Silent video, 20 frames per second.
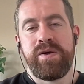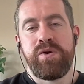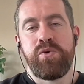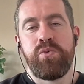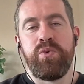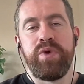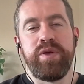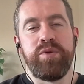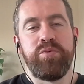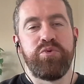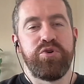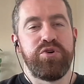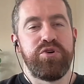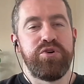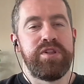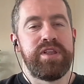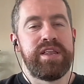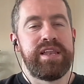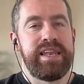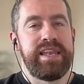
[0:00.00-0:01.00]
we
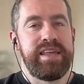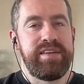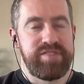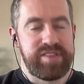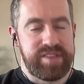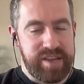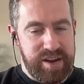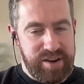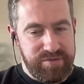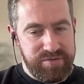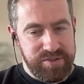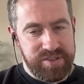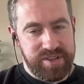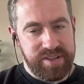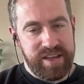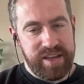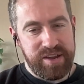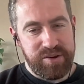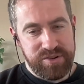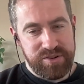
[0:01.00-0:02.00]
will leave it there for
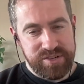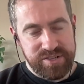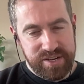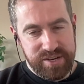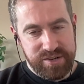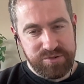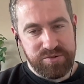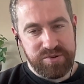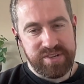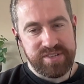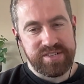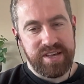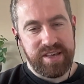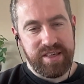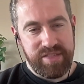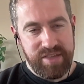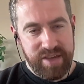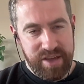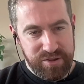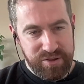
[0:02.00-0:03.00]
today, Chris. I just want to say
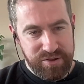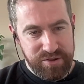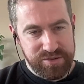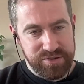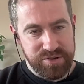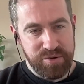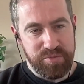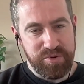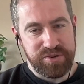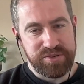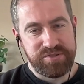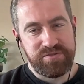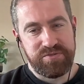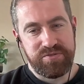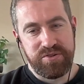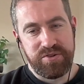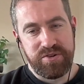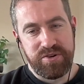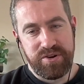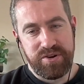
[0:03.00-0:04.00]
thank you so much
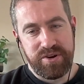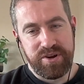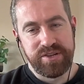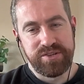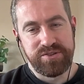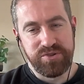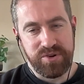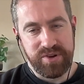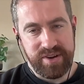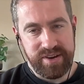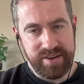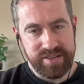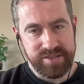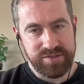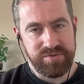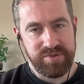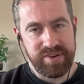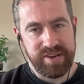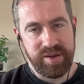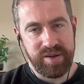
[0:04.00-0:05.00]
for joining
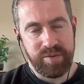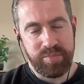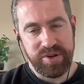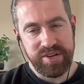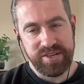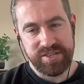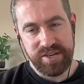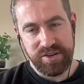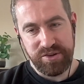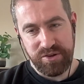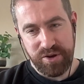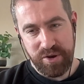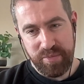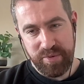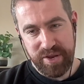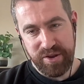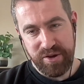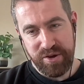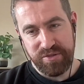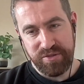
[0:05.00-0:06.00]
us. Really appreciate you
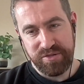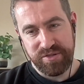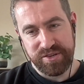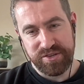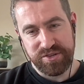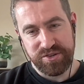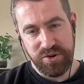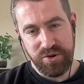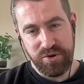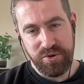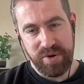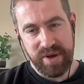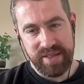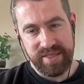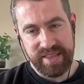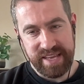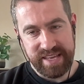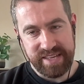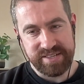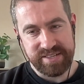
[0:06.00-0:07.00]
coming on the show
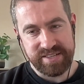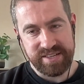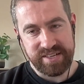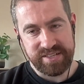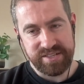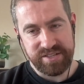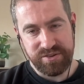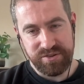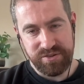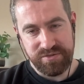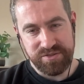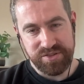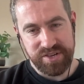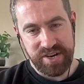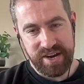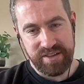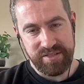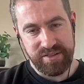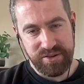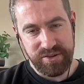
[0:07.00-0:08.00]
and the insights that you
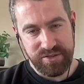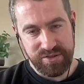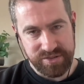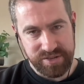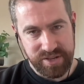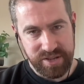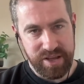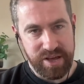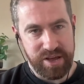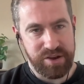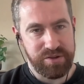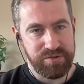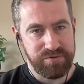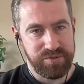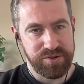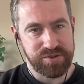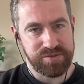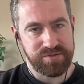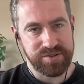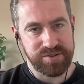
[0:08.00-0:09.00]
shared there. There's a lot of
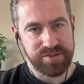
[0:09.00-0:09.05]
useful